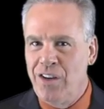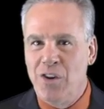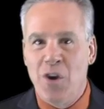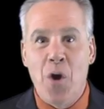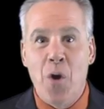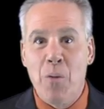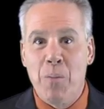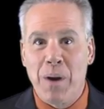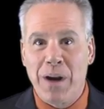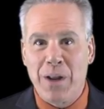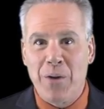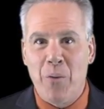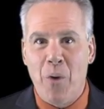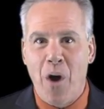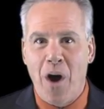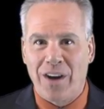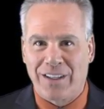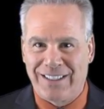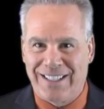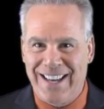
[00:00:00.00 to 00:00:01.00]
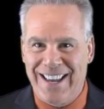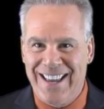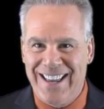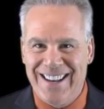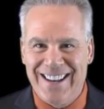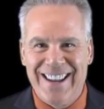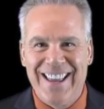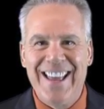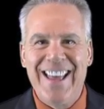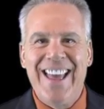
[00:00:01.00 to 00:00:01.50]
nobody walks
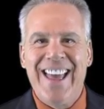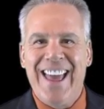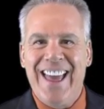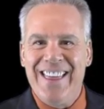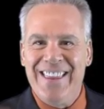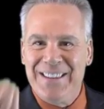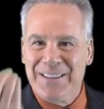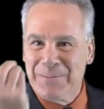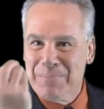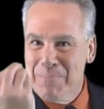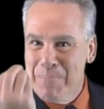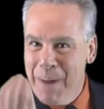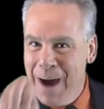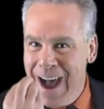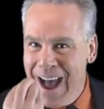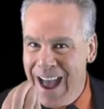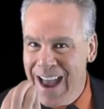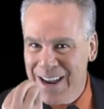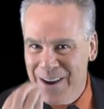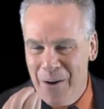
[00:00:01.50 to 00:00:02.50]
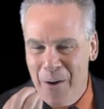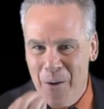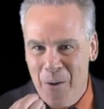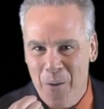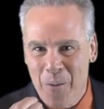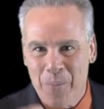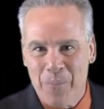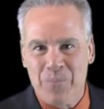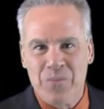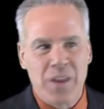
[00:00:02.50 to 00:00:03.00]
in, and it's my
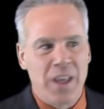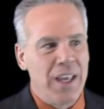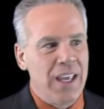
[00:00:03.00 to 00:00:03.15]
home.